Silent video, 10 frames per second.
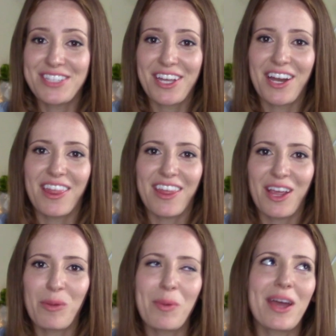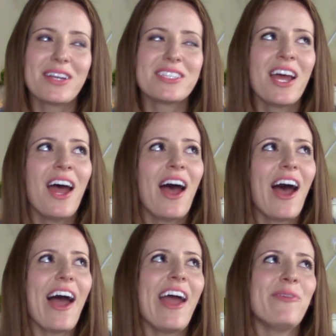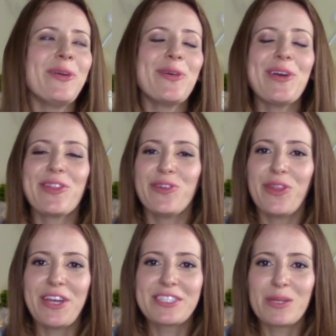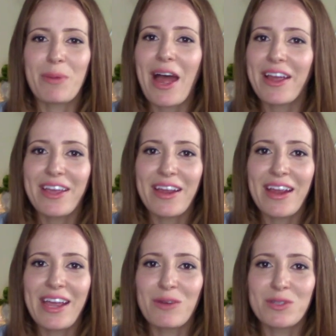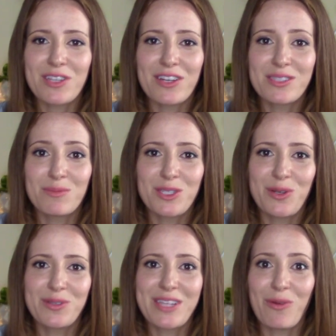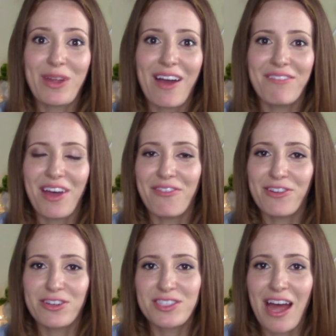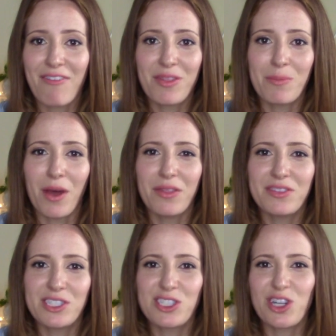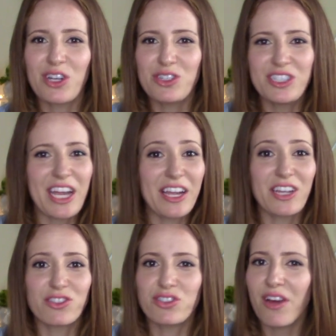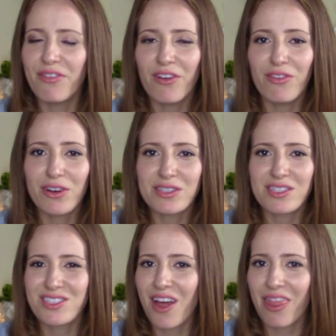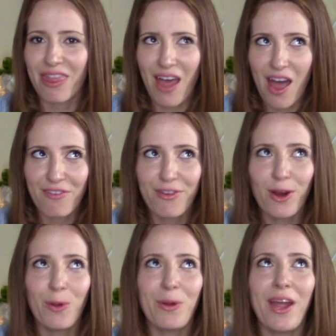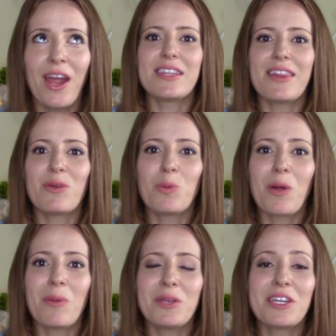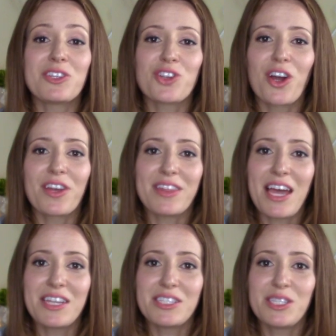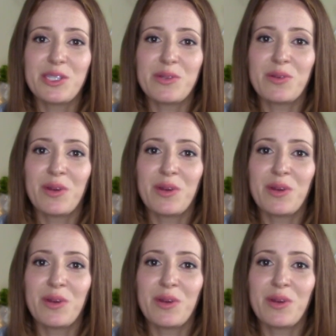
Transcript: anything, but I have been going through things and packing, and what's awesome too is that we have that first half of the month to start just taking stuff over because it's not that far away. Then we'll probably get a truck at the end to do